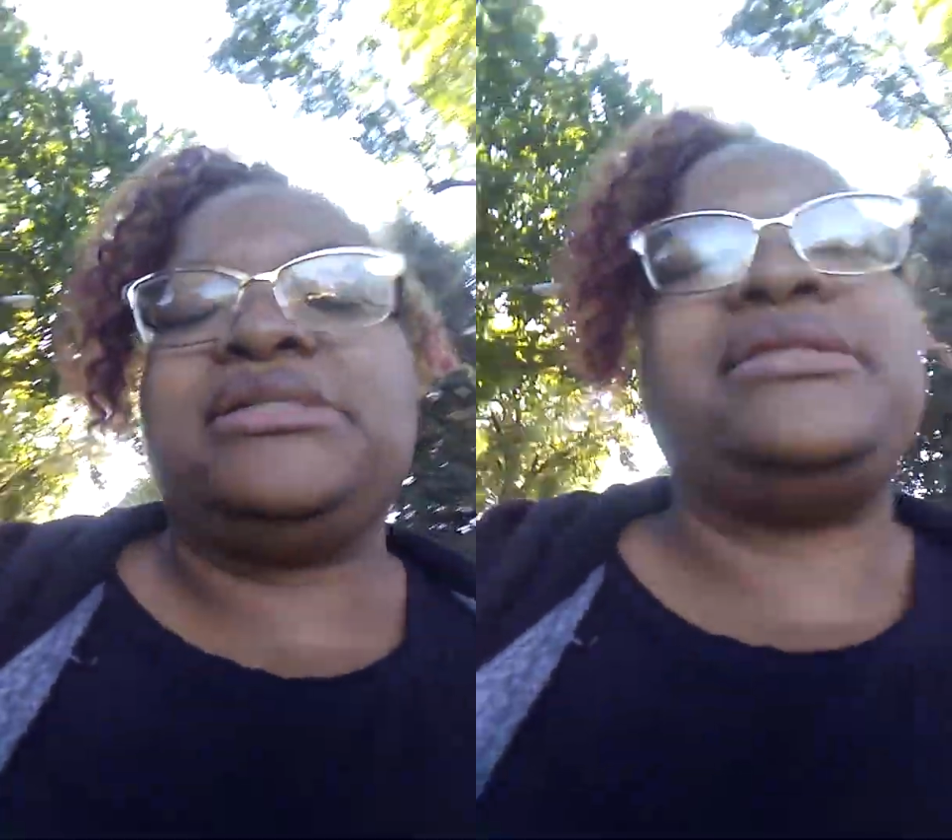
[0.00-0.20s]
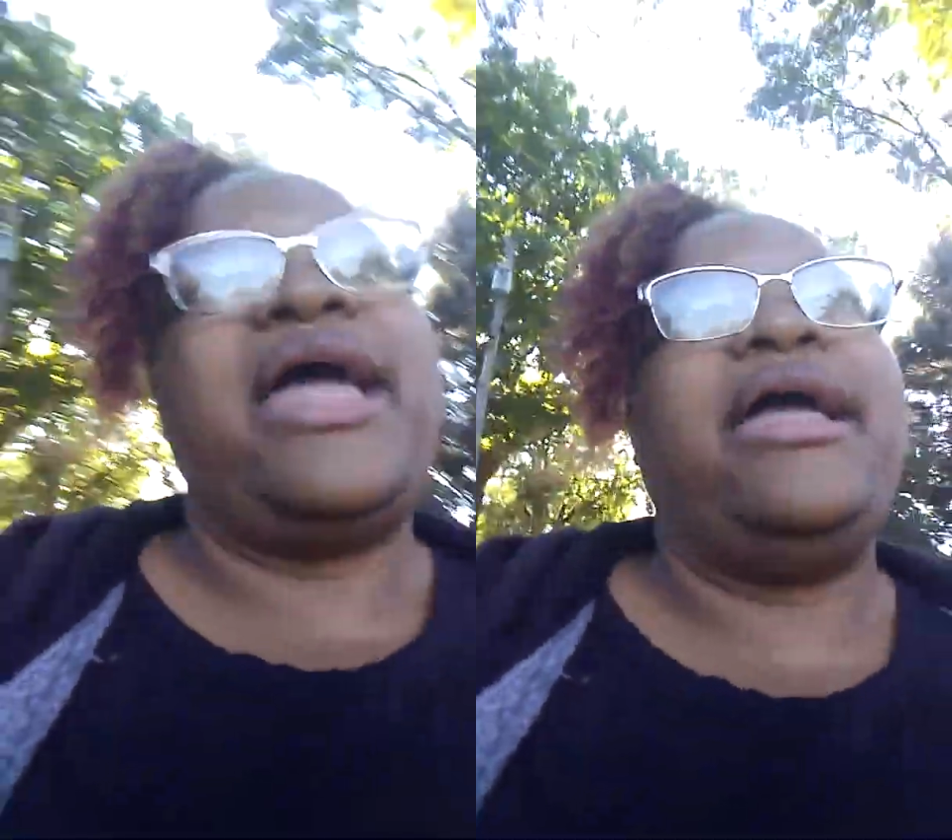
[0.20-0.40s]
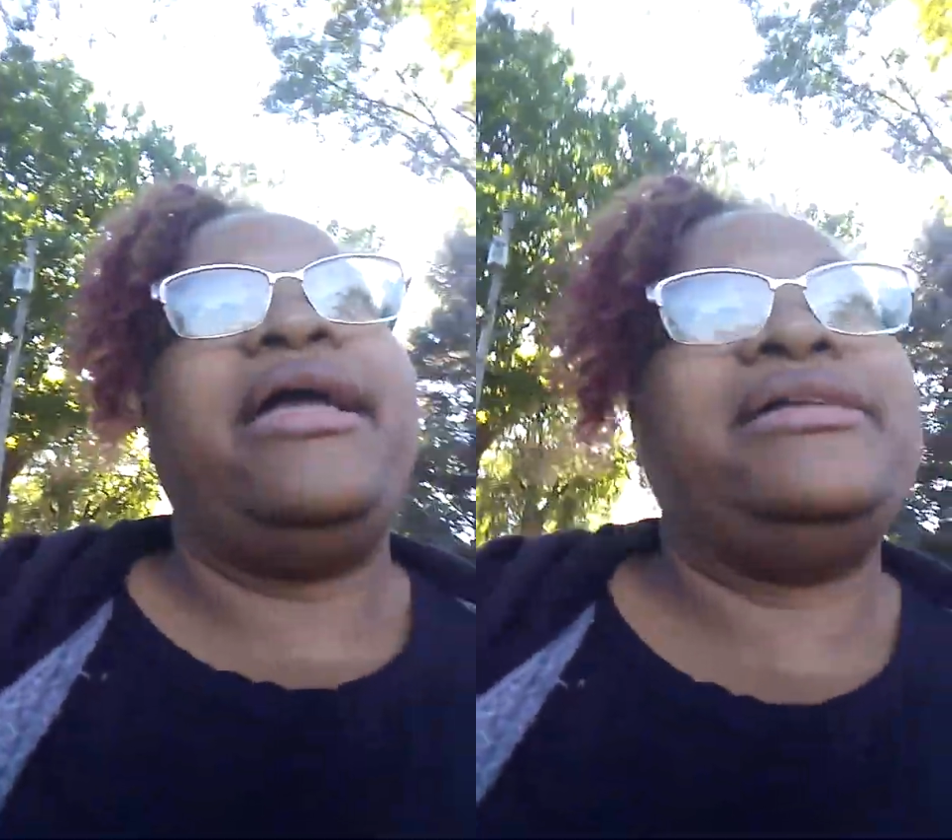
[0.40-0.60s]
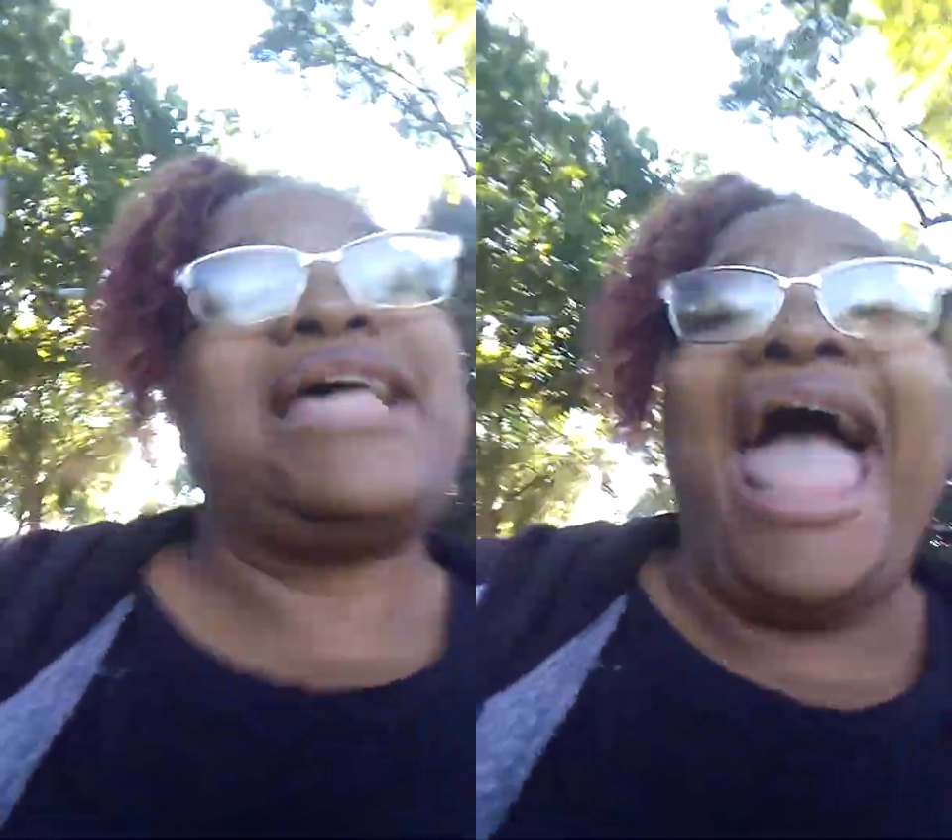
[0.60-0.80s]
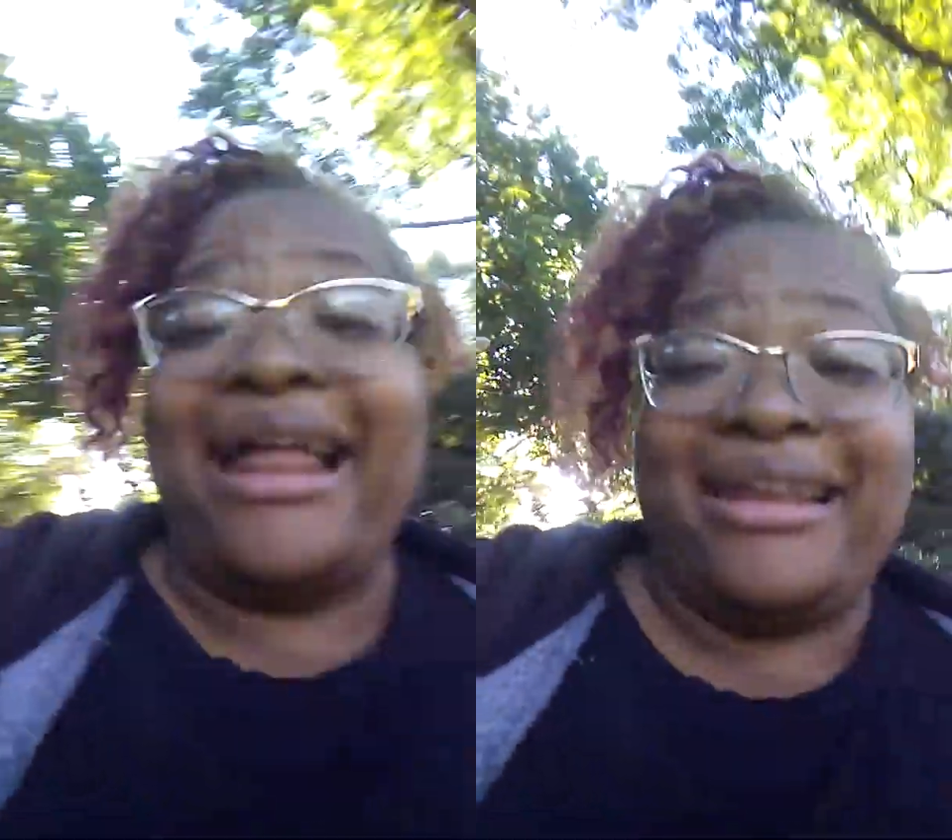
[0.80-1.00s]
is that it's
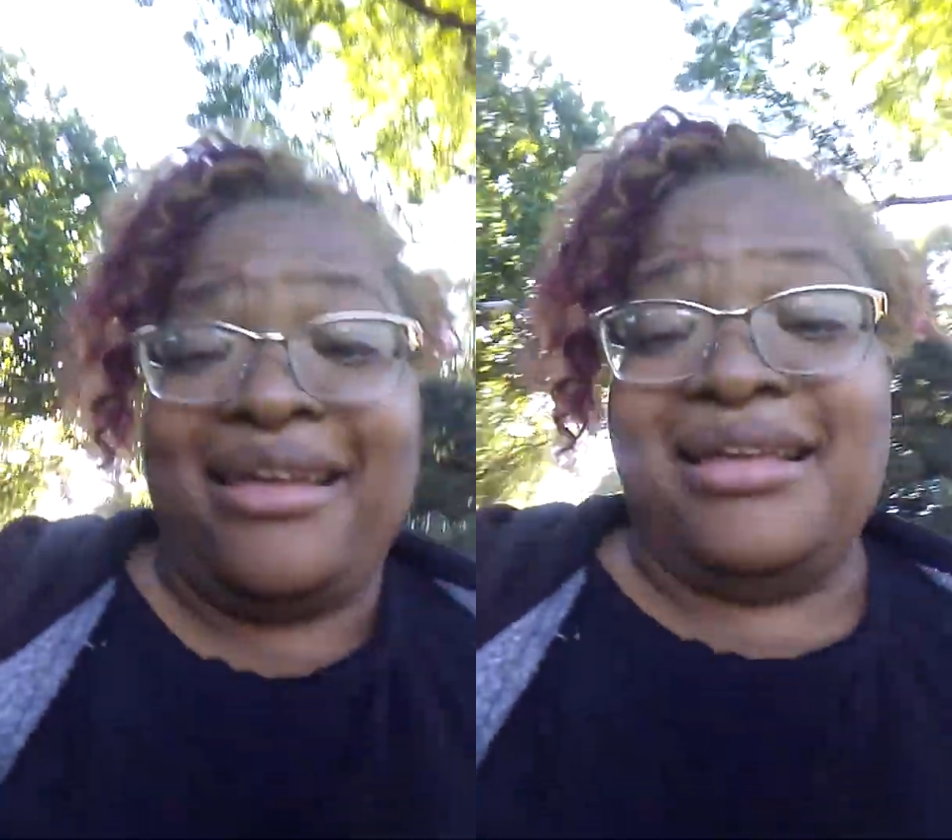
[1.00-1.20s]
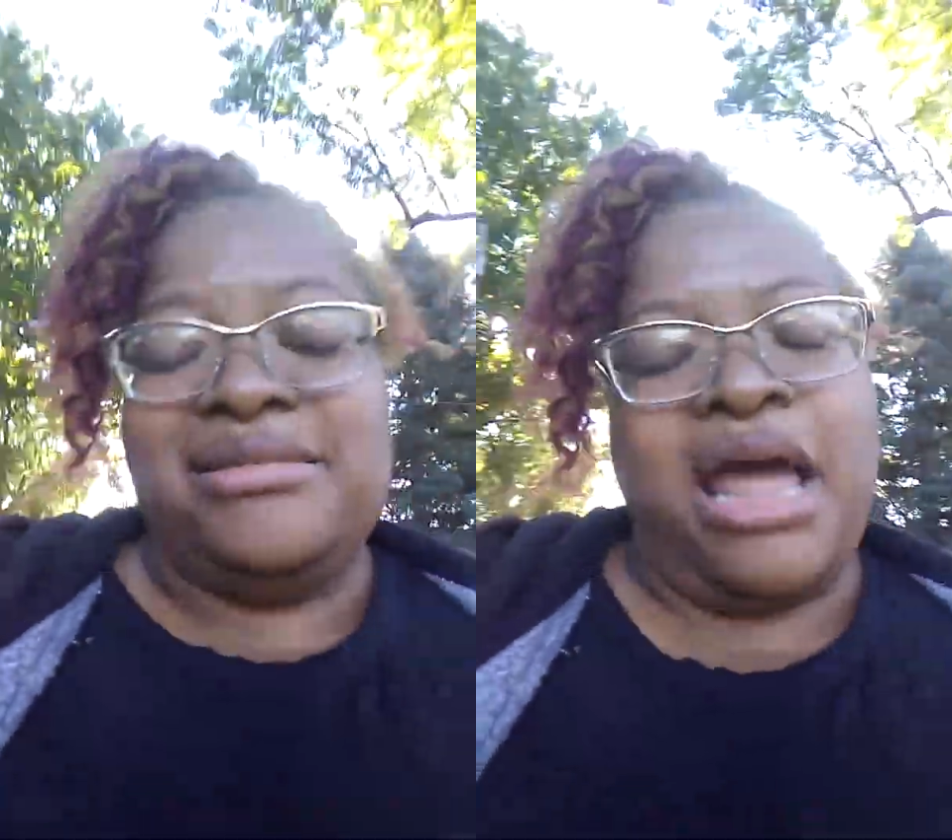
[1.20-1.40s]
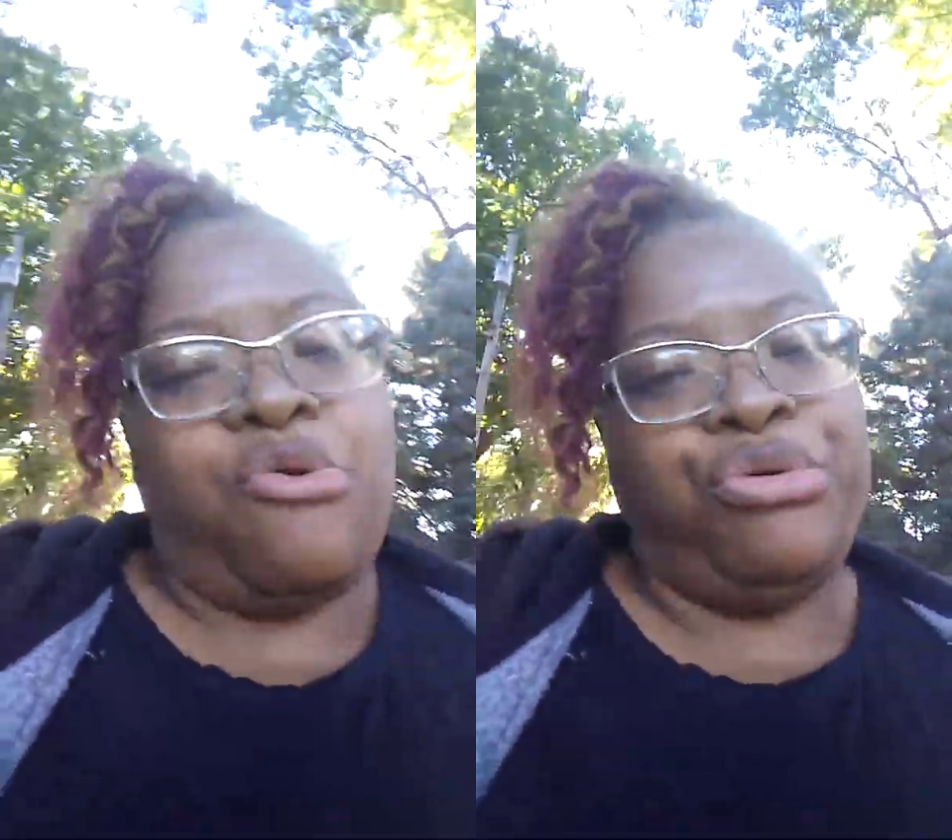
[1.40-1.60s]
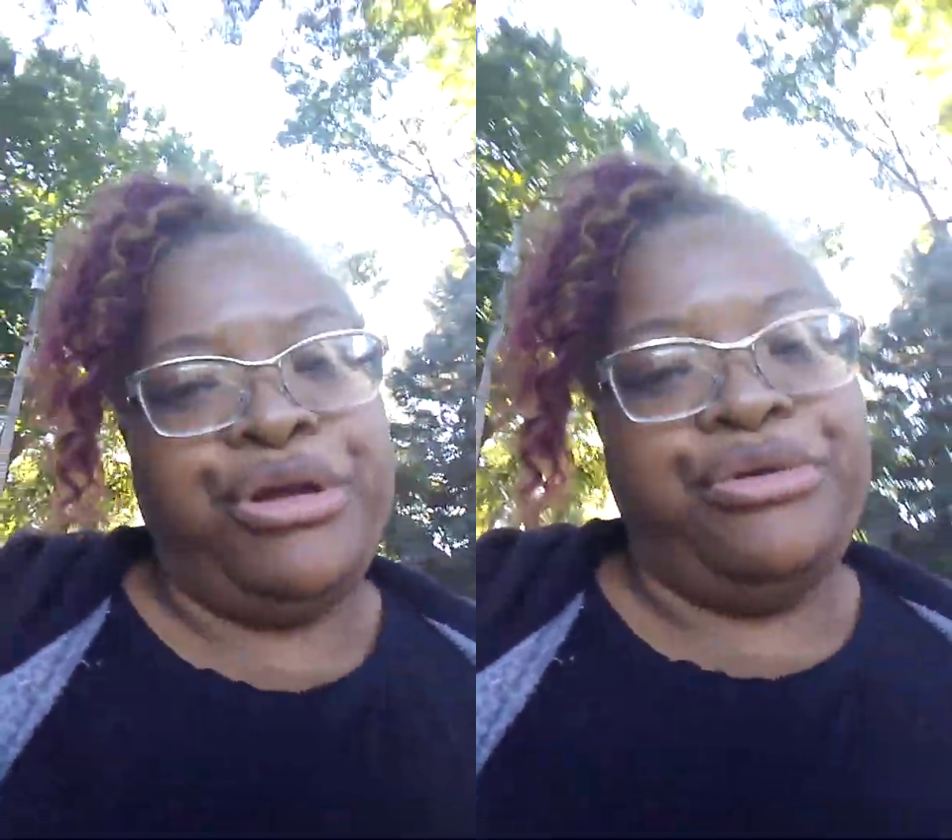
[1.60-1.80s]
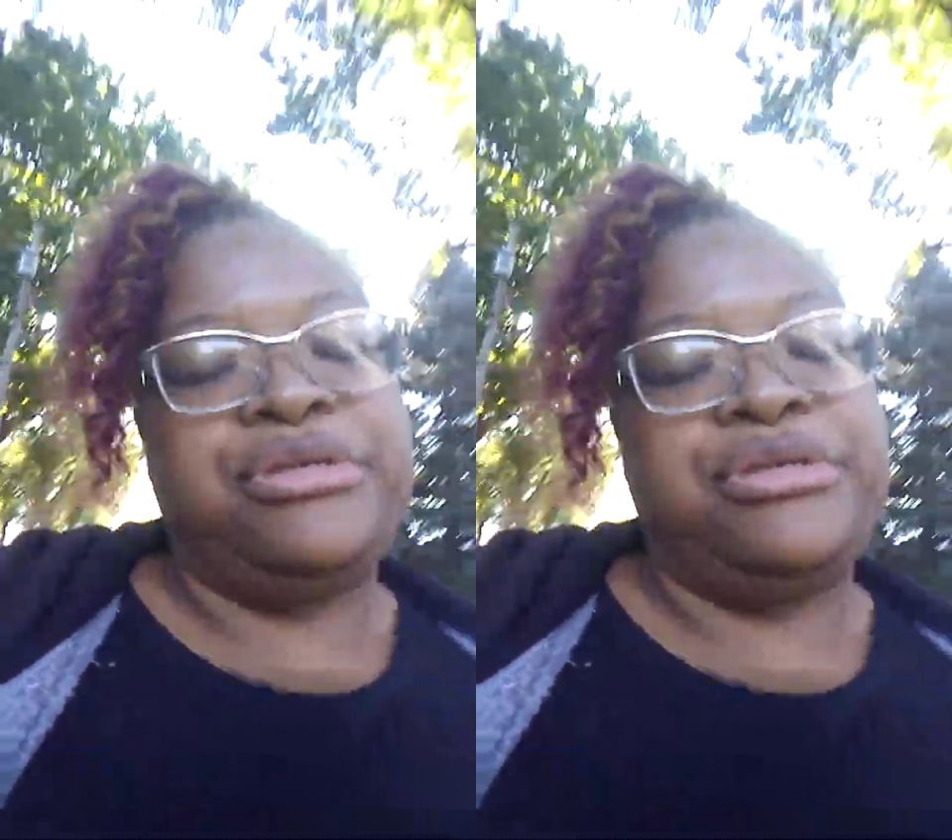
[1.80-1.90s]
acting. It's not real.